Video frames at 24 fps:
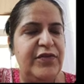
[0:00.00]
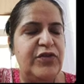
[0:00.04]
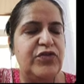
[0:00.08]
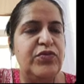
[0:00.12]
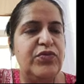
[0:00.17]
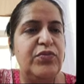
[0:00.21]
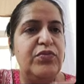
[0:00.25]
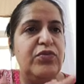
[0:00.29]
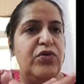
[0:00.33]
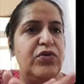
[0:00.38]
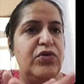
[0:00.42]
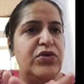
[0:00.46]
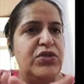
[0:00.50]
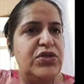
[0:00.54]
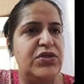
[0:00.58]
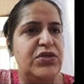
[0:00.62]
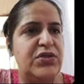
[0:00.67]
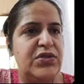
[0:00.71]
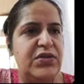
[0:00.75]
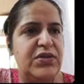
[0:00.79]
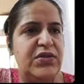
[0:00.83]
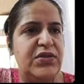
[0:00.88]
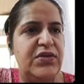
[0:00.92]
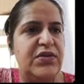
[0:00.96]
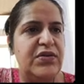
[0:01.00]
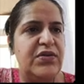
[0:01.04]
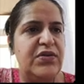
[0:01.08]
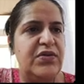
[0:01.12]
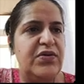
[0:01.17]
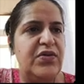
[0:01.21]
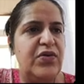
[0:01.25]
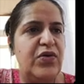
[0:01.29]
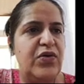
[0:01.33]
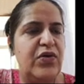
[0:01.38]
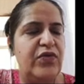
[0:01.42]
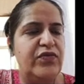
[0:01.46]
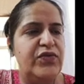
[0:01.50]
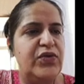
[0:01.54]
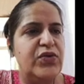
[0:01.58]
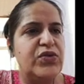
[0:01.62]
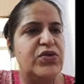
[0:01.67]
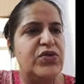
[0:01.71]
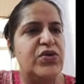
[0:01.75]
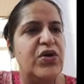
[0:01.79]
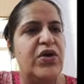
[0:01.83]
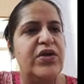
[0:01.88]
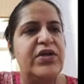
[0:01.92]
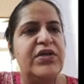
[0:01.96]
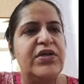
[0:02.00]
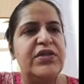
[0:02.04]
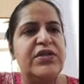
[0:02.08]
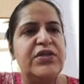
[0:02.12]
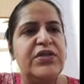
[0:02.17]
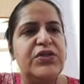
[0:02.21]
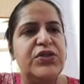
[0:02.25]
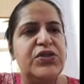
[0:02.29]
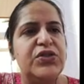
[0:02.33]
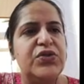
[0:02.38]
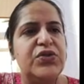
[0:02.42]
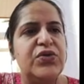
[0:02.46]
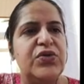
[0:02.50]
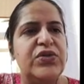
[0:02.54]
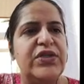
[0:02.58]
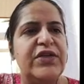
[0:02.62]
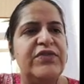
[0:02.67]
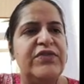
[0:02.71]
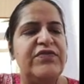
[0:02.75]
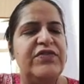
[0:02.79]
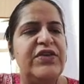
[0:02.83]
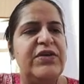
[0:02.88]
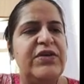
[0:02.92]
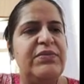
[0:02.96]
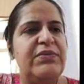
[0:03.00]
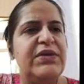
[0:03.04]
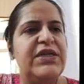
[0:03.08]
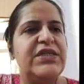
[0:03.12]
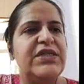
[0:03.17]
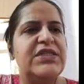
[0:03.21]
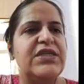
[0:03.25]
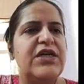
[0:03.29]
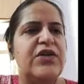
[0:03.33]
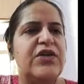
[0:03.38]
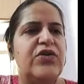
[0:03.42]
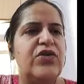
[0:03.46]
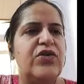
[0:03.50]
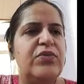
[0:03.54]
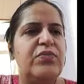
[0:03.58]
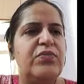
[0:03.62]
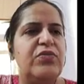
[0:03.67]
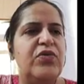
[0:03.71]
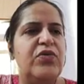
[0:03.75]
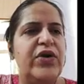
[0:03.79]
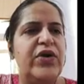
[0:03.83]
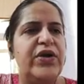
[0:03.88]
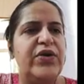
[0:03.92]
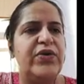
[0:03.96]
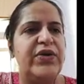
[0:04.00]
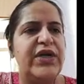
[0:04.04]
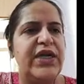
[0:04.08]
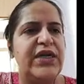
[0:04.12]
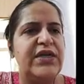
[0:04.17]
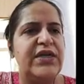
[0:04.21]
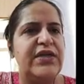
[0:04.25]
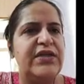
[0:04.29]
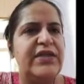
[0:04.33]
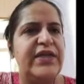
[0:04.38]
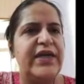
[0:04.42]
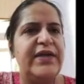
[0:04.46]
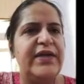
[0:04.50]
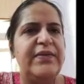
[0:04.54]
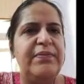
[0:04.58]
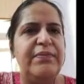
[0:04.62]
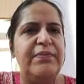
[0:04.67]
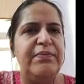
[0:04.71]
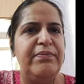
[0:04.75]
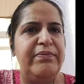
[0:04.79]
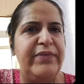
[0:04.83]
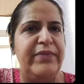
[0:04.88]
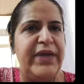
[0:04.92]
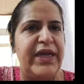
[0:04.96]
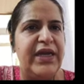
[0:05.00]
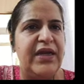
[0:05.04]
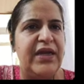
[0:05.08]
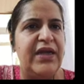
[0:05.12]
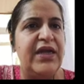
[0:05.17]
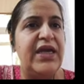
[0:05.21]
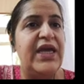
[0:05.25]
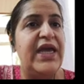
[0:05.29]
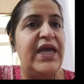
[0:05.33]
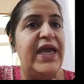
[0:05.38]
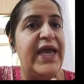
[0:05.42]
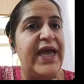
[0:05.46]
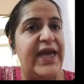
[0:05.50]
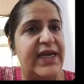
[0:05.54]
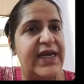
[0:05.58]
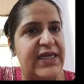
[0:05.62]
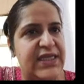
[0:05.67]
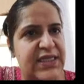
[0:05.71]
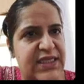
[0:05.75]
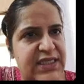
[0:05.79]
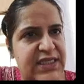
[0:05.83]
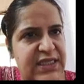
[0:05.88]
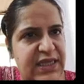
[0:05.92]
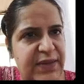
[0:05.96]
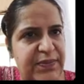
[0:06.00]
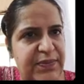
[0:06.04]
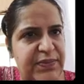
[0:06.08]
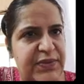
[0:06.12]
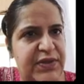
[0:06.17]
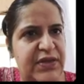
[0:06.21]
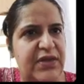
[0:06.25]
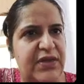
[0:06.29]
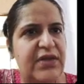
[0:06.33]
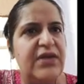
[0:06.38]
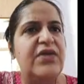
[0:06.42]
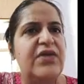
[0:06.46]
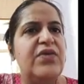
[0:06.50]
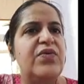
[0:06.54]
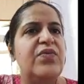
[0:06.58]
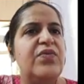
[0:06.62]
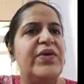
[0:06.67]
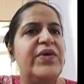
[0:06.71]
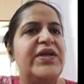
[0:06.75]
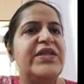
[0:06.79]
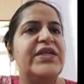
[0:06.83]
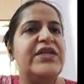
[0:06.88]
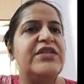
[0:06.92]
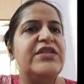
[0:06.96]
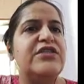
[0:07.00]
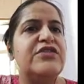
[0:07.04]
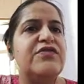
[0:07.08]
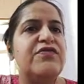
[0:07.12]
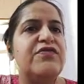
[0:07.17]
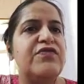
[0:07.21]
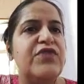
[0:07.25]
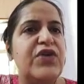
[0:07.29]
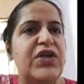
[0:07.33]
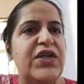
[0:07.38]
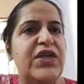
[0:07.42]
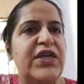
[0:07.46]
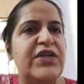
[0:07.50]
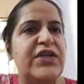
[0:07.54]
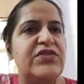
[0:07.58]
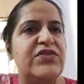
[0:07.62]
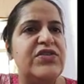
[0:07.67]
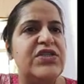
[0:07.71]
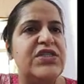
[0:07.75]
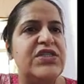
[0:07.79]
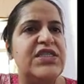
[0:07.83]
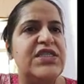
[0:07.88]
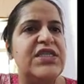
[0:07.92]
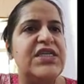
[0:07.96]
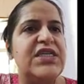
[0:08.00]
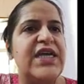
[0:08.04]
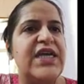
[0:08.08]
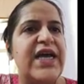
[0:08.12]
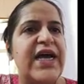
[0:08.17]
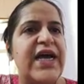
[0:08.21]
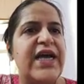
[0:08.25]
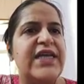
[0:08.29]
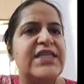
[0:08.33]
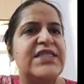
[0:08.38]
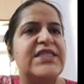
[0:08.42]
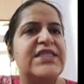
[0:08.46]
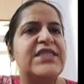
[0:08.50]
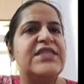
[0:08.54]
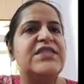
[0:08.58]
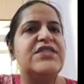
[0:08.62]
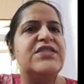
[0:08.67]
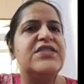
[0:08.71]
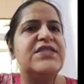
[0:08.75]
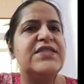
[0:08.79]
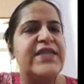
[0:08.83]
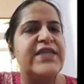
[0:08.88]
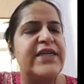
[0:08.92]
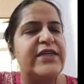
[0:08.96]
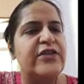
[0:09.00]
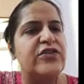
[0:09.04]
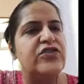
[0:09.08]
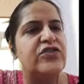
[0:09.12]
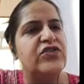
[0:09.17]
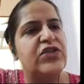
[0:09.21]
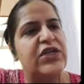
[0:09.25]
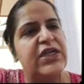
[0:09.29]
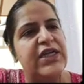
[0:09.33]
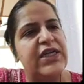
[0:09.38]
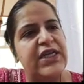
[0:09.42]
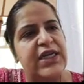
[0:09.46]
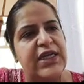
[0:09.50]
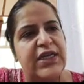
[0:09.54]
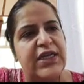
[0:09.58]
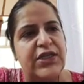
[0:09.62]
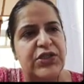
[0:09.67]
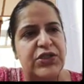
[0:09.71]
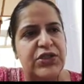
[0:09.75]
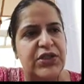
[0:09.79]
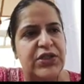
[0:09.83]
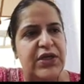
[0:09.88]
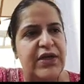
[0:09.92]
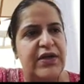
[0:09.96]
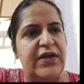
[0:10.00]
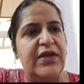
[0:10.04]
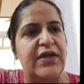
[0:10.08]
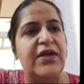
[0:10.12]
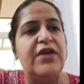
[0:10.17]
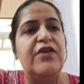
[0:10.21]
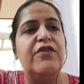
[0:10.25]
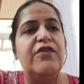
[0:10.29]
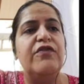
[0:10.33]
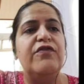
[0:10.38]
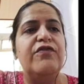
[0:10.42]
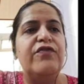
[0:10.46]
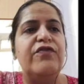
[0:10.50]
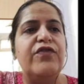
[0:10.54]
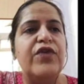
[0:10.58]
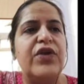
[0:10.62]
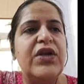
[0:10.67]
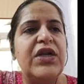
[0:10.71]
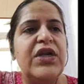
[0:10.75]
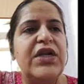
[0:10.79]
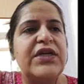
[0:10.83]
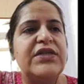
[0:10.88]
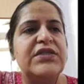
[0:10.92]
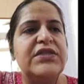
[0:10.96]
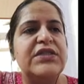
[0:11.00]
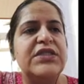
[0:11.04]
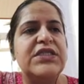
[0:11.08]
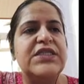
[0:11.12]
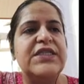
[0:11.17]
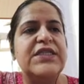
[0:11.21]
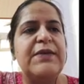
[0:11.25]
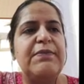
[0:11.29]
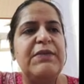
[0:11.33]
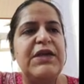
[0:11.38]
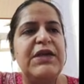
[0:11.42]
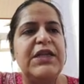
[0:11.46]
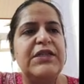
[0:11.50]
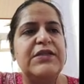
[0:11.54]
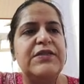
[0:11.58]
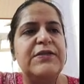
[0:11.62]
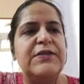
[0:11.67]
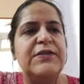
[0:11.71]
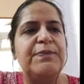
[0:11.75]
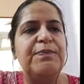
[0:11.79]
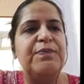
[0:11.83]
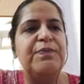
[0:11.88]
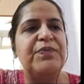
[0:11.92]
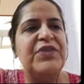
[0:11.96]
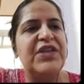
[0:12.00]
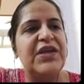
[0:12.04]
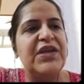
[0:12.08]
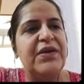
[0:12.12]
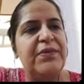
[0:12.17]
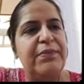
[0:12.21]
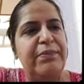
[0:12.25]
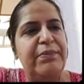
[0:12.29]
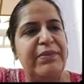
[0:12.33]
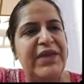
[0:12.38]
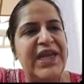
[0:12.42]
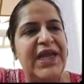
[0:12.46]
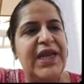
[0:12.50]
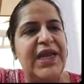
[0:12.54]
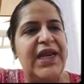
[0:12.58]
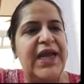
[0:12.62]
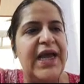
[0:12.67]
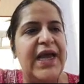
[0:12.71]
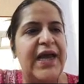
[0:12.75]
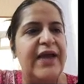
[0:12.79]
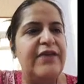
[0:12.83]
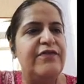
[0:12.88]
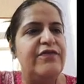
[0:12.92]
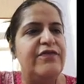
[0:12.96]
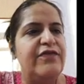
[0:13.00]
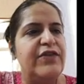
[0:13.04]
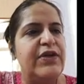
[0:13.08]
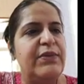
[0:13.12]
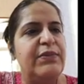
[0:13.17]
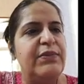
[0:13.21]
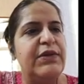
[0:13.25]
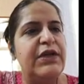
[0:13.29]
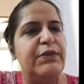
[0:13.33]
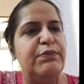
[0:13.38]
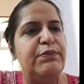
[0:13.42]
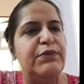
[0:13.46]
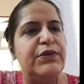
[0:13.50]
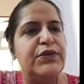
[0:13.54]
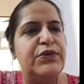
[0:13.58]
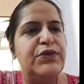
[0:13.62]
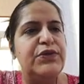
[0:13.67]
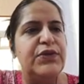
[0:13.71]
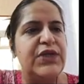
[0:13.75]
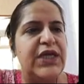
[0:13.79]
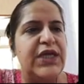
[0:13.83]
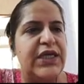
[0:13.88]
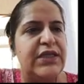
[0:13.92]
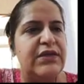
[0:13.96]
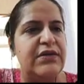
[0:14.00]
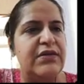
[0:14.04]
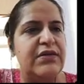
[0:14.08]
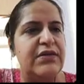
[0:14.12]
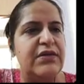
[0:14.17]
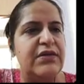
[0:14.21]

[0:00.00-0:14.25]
So most of those continents show that females are not more educated than men, except where there is full literacy, as in Central Asia. Full literacy means male and female put together,